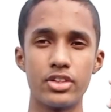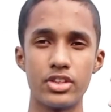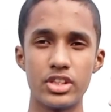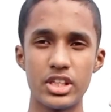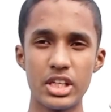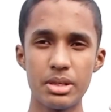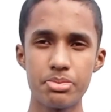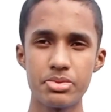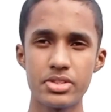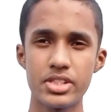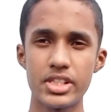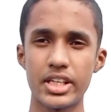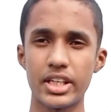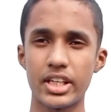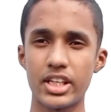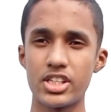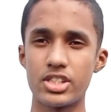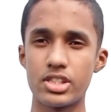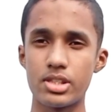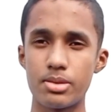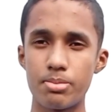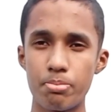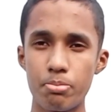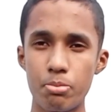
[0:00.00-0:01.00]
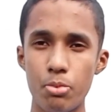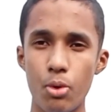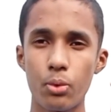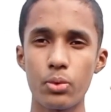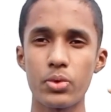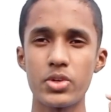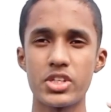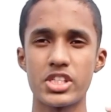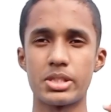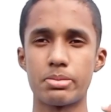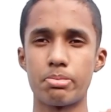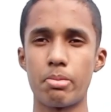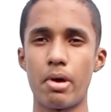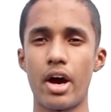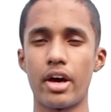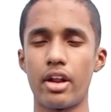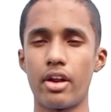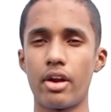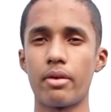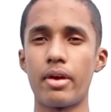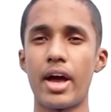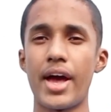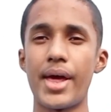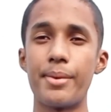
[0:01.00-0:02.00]
DeepSeek is more
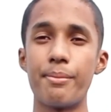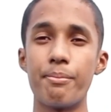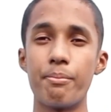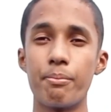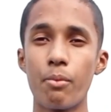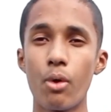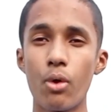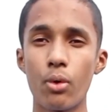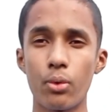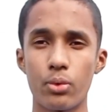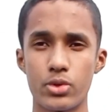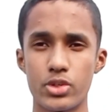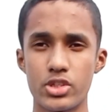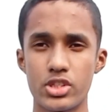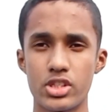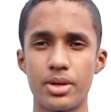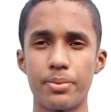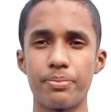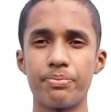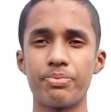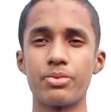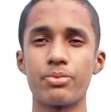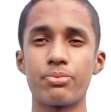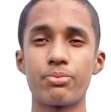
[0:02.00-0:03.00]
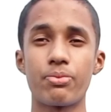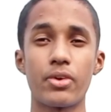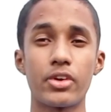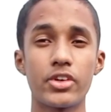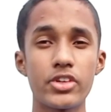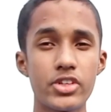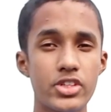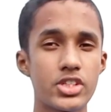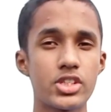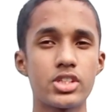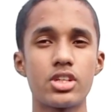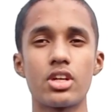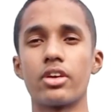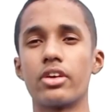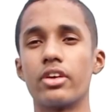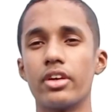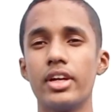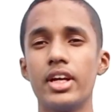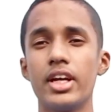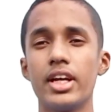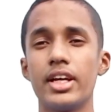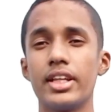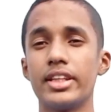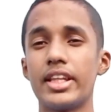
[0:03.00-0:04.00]
smarter and more
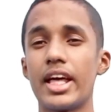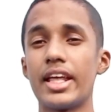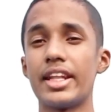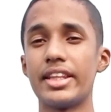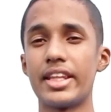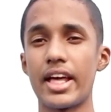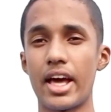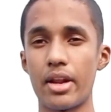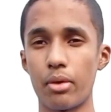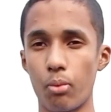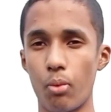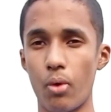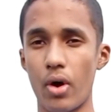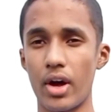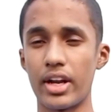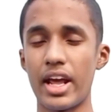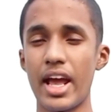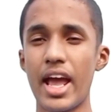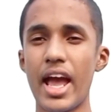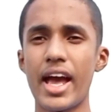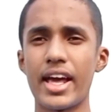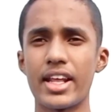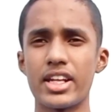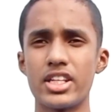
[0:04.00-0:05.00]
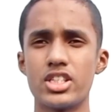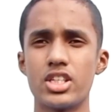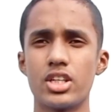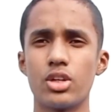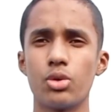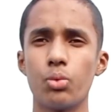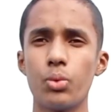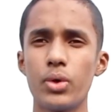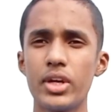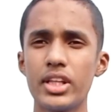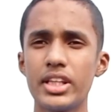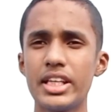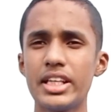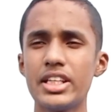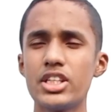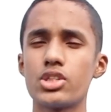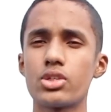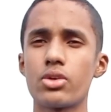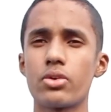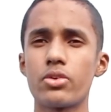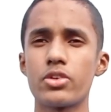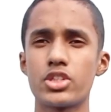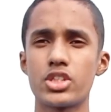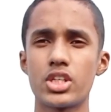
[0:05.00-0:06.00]
faster than that one. And within
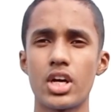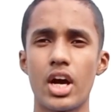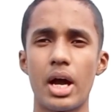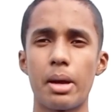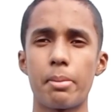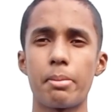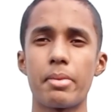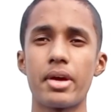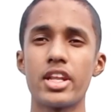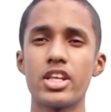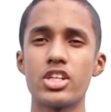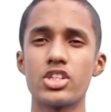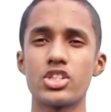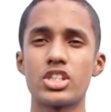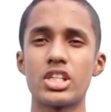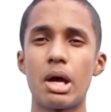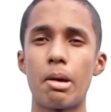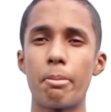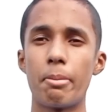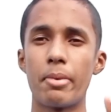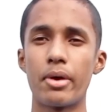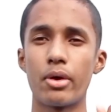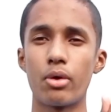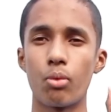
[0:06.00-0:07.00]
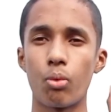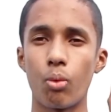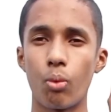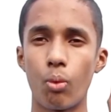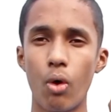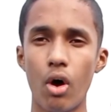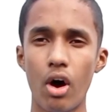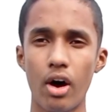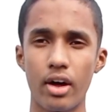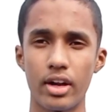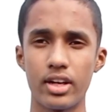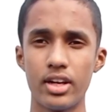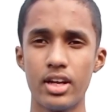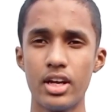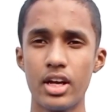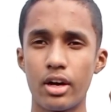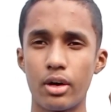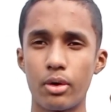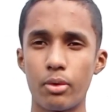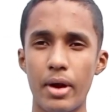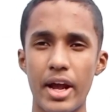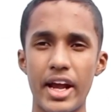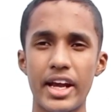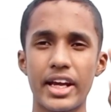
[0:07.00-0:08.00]
short time, it is #1
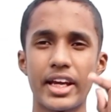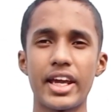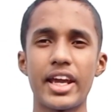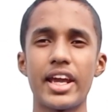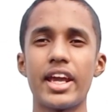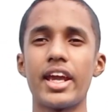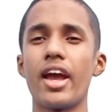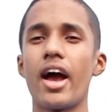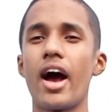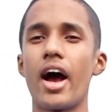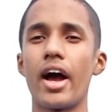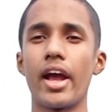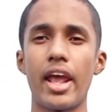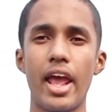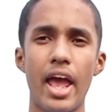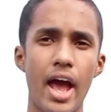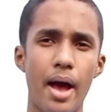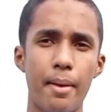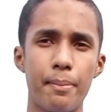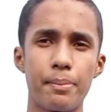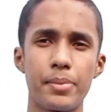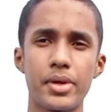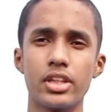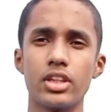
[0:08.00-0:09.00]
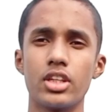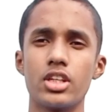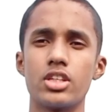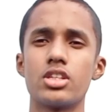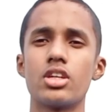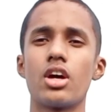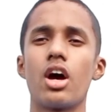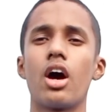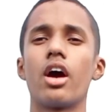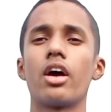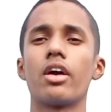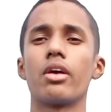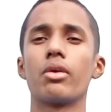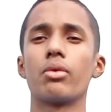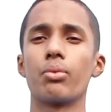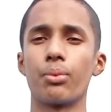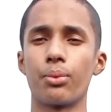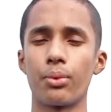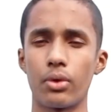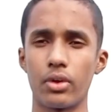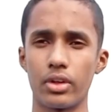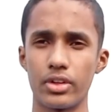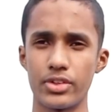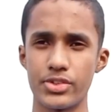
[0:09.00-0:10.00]
ranked AI app in the entire
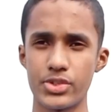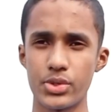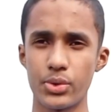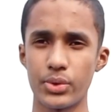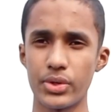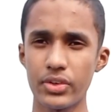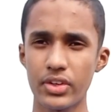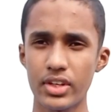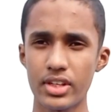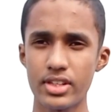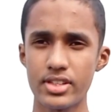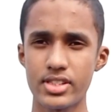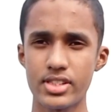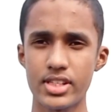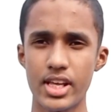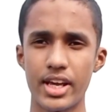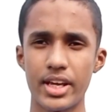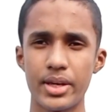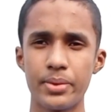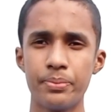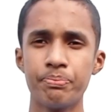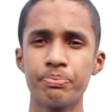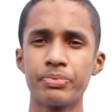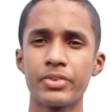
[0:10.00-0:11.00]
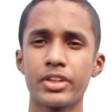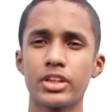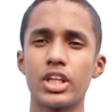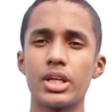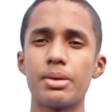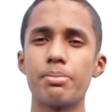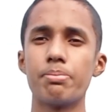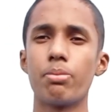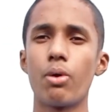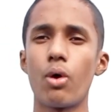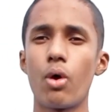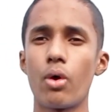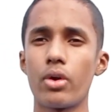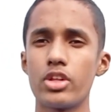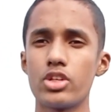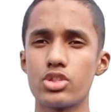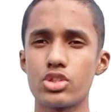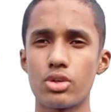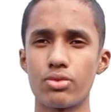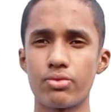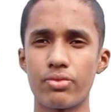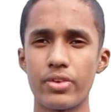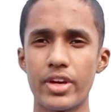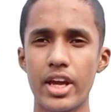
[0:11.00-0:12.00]
world. So you can say the
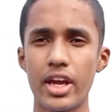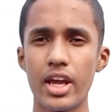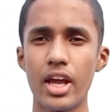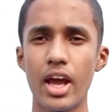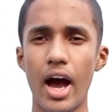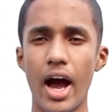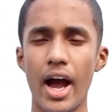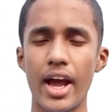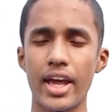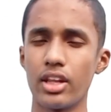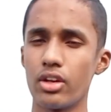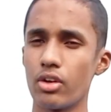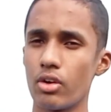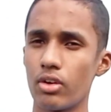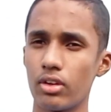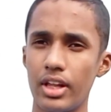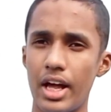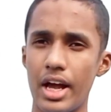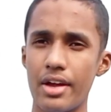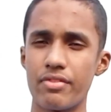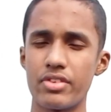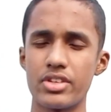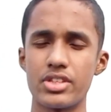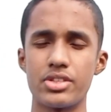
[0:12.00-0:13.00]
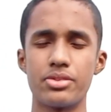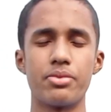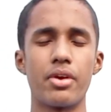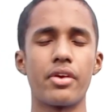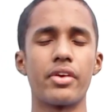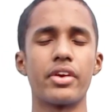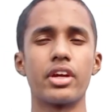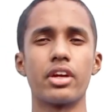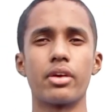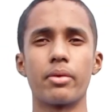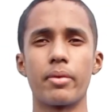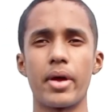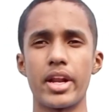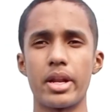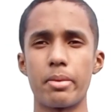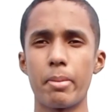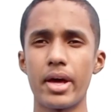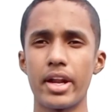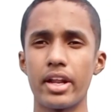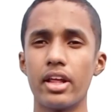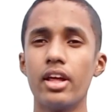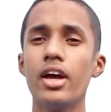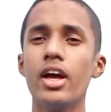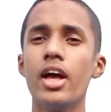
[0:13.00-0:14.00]
importance of AI in our life is very great.
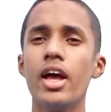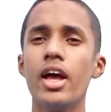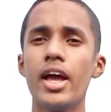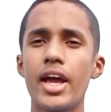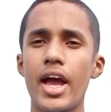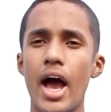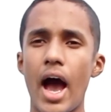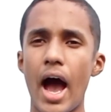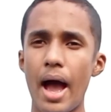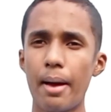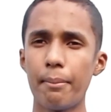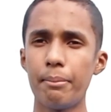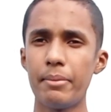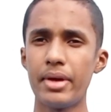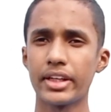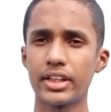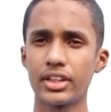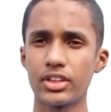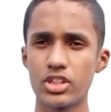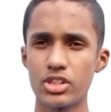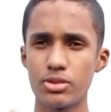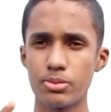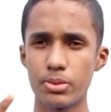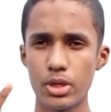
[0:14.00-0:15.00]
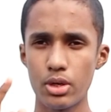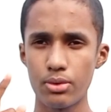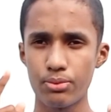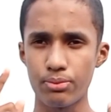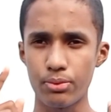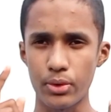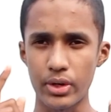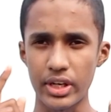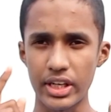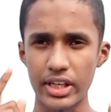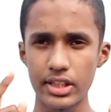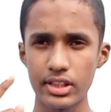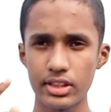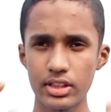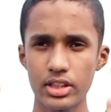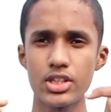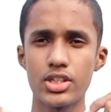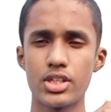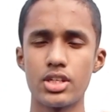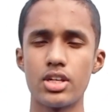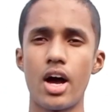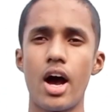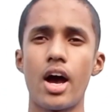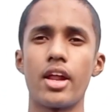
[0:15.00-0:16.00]
But I'm making this video for
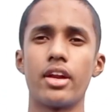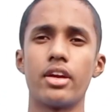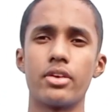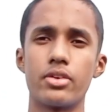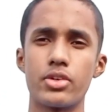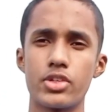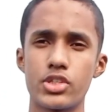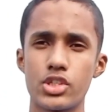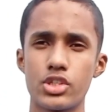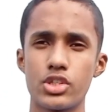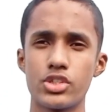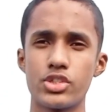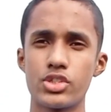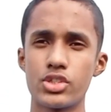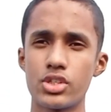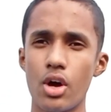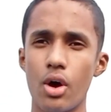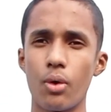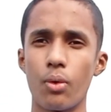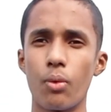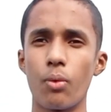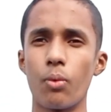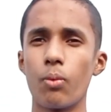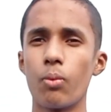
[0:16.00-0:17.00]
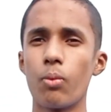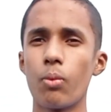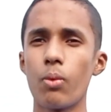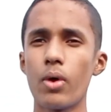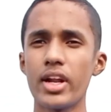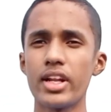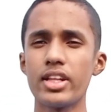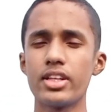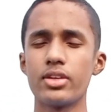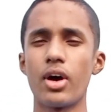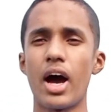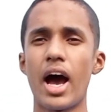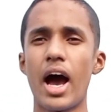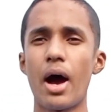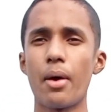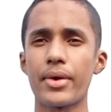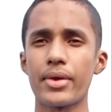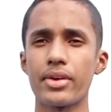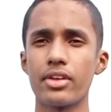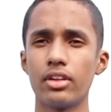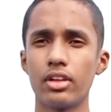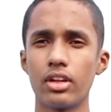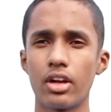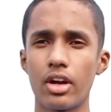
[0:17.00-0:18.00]
English learners. So how
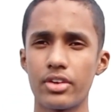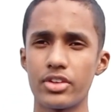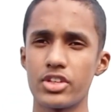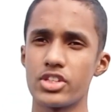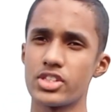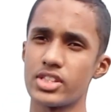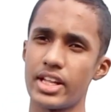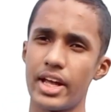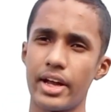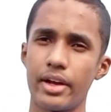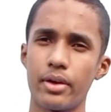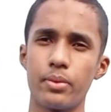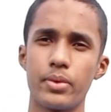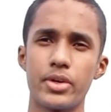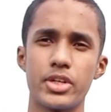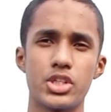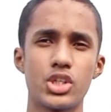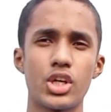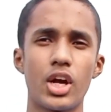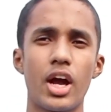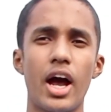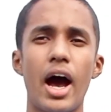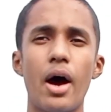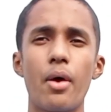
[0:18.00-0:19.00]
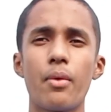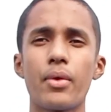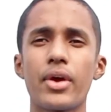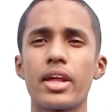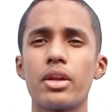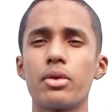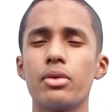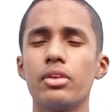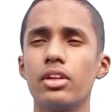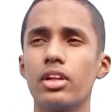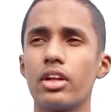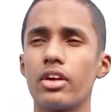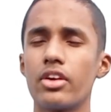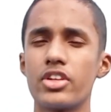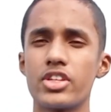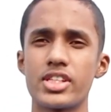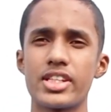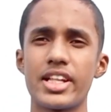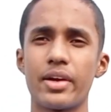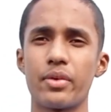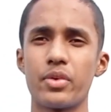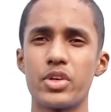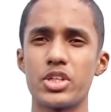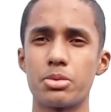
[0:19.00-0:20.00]
can you learn this language? How can you learn
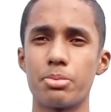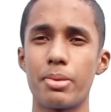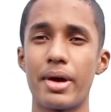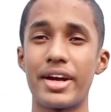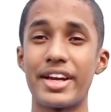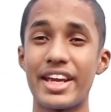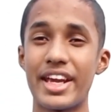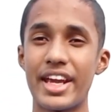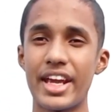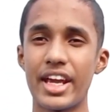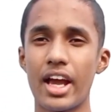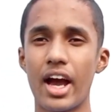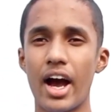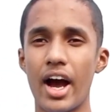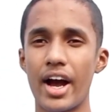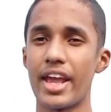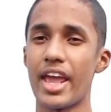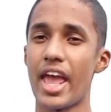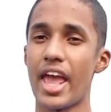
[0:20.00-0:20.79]
this language by AI